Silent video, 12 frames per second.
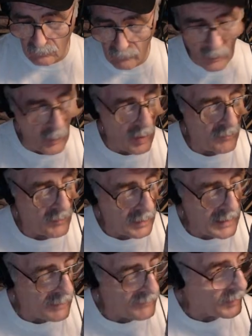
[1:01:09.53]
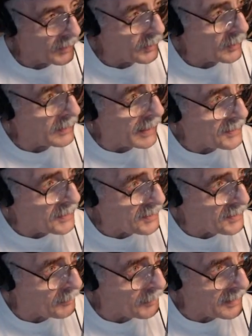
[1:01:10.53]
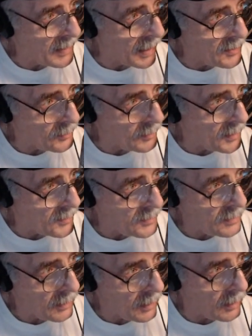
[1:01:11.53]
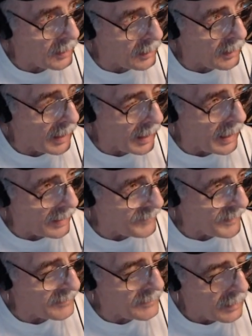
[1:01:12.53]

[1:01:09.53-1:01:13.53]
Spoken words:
Well, very good. Yeah, ticks can be dangerous. I've had